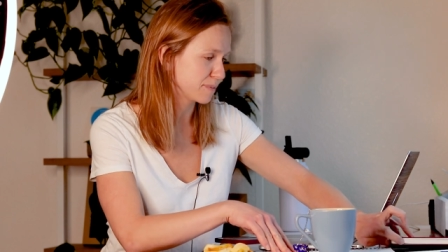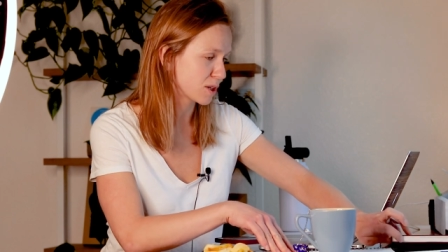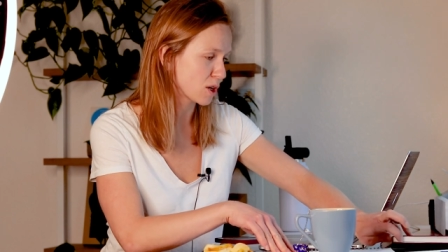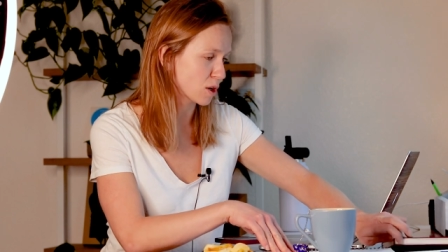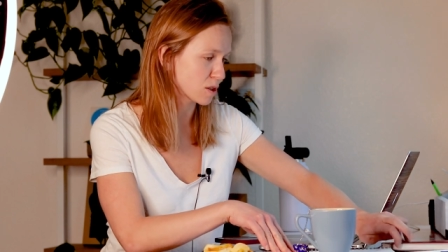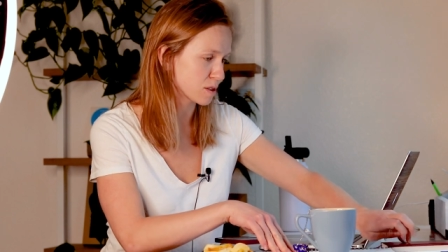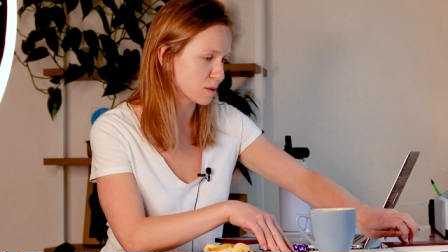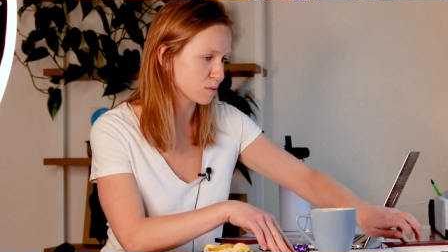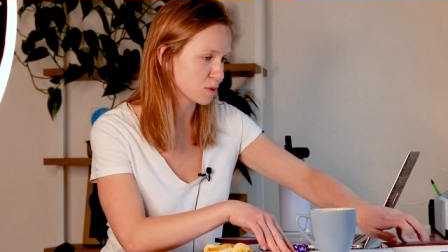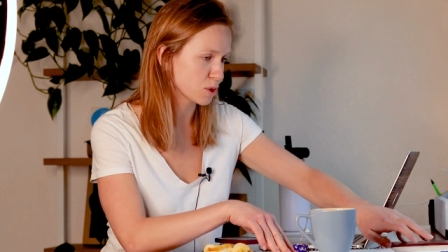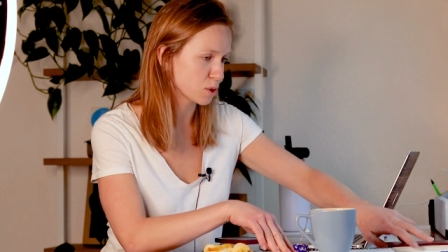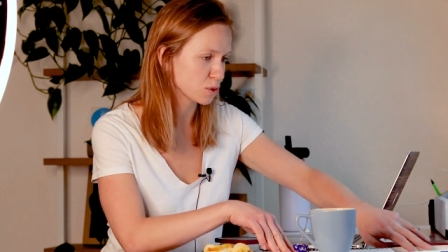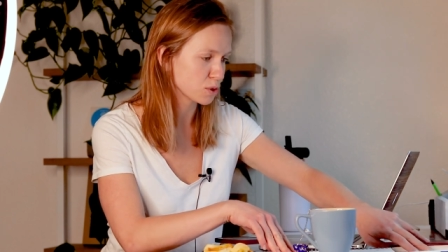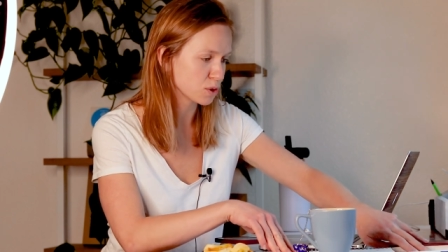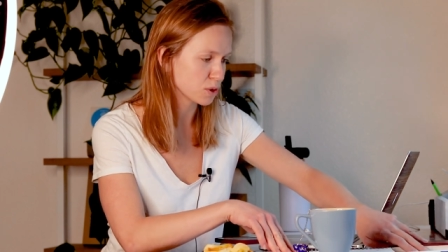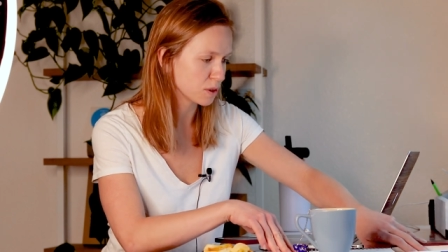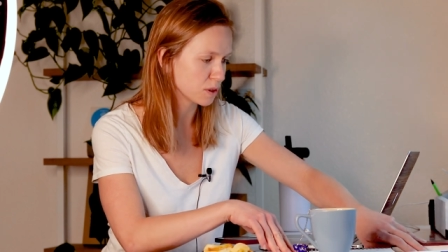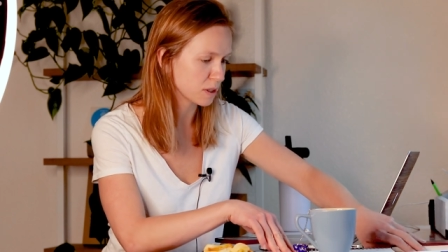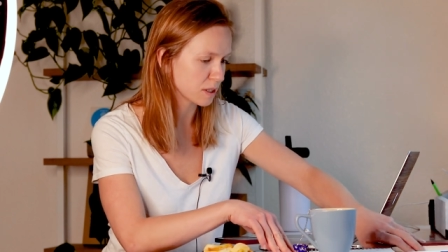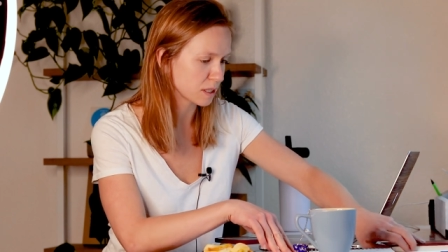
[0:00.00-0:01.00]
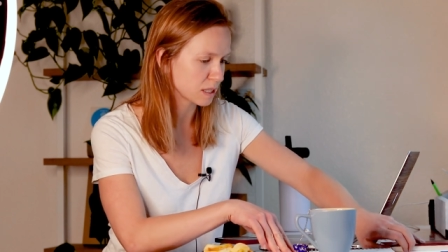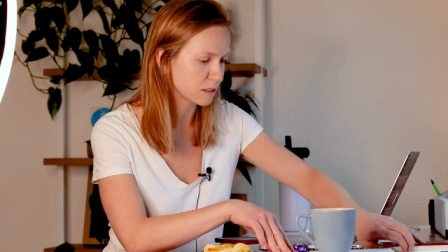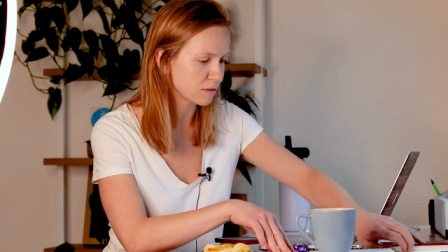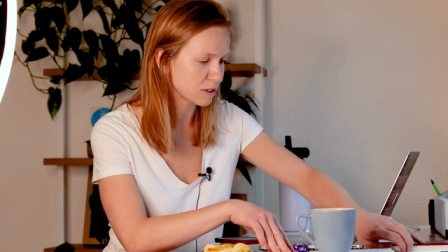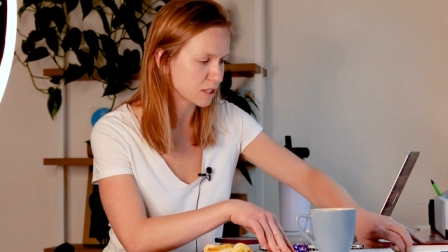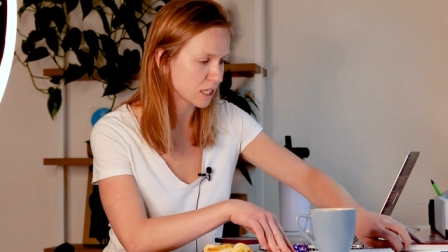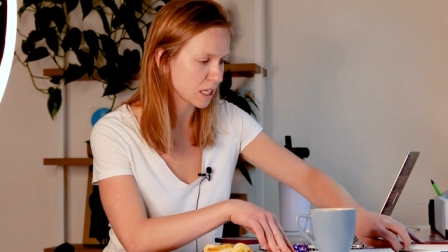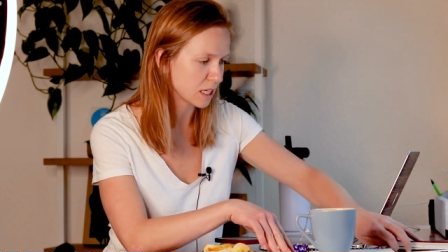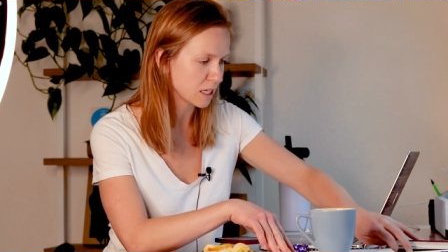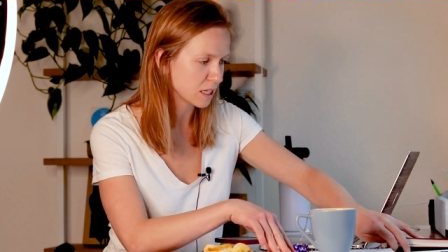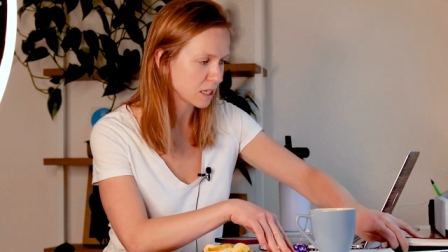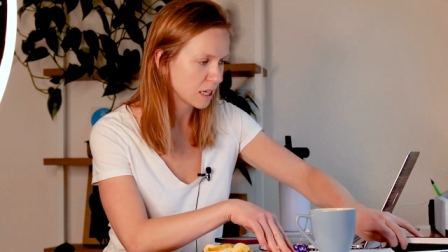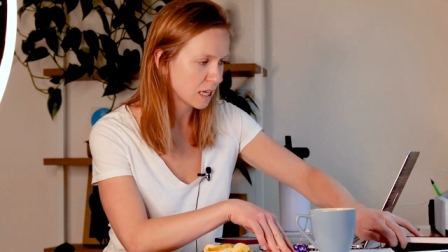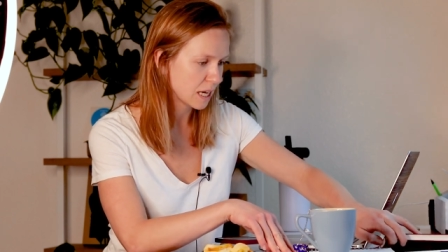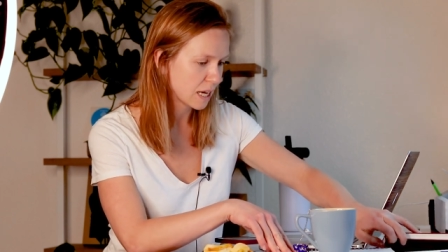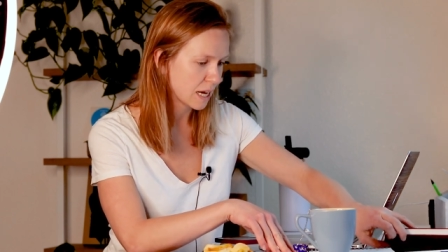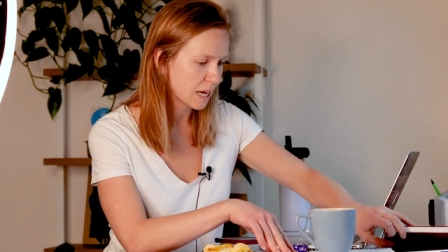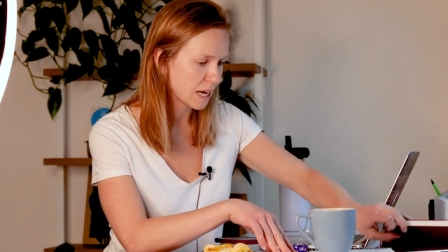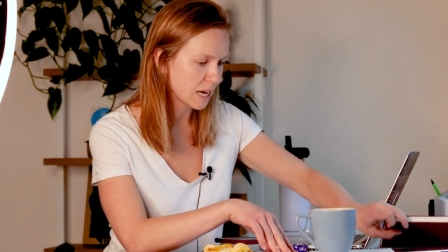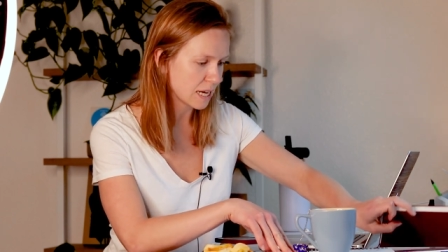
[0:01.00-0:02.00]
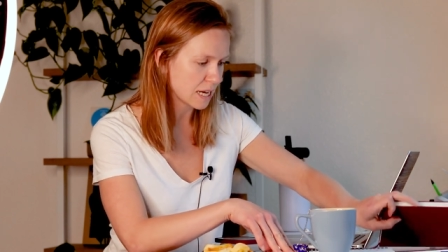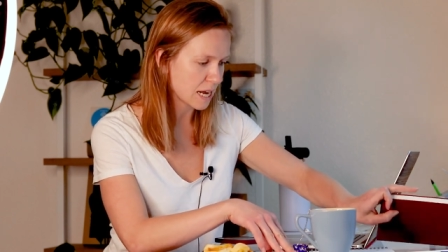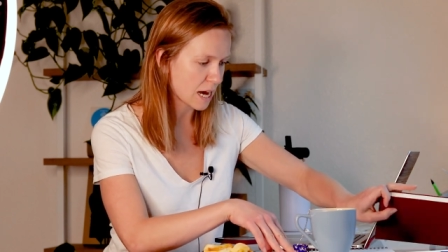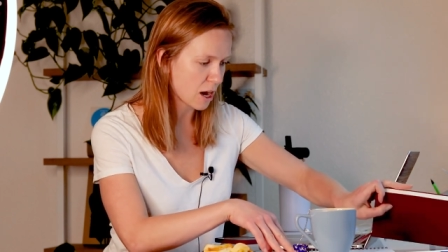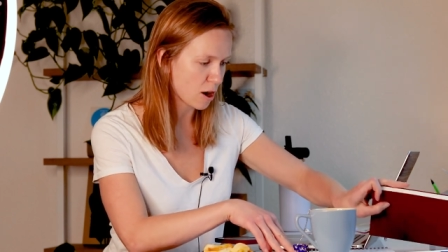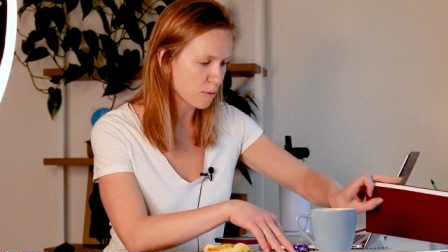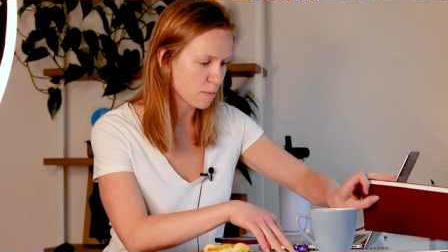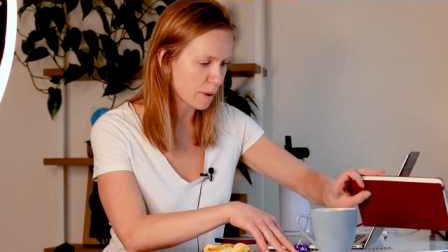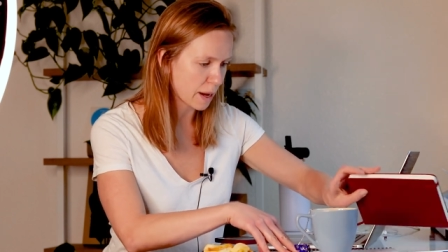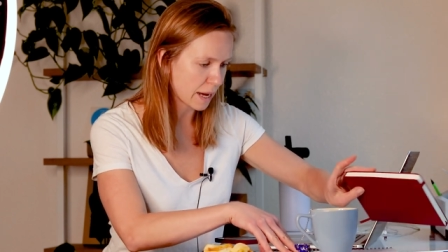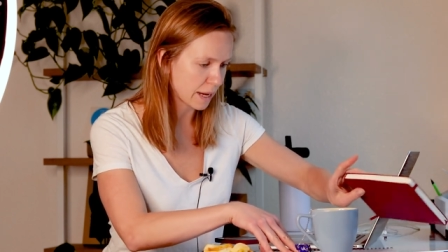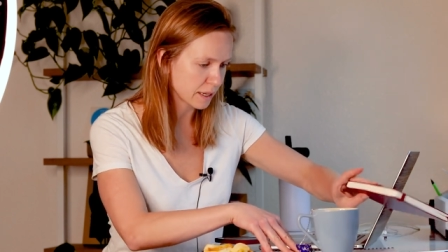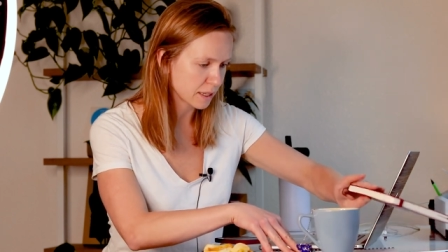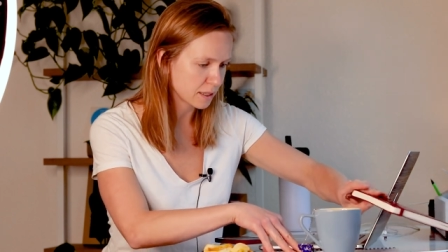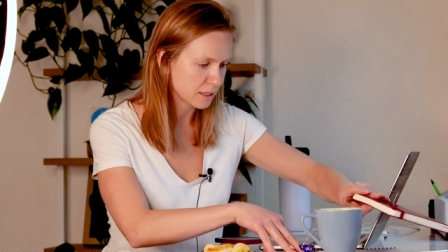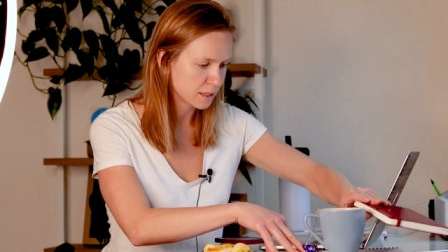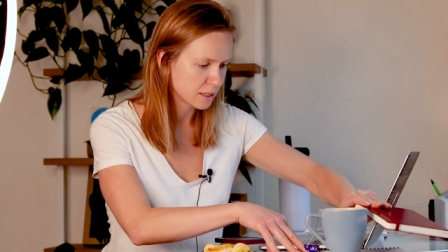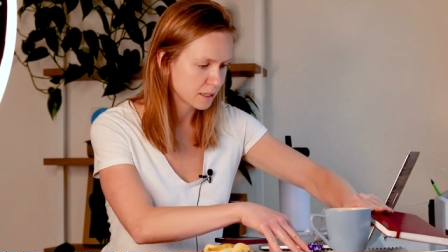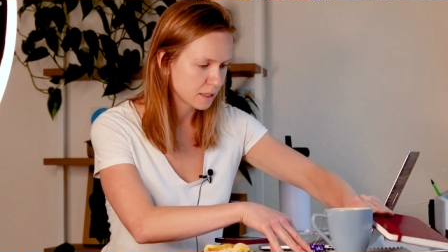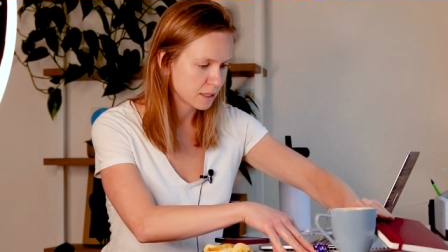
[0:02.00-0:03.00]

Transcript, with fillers: got some social activity, and now I'm back.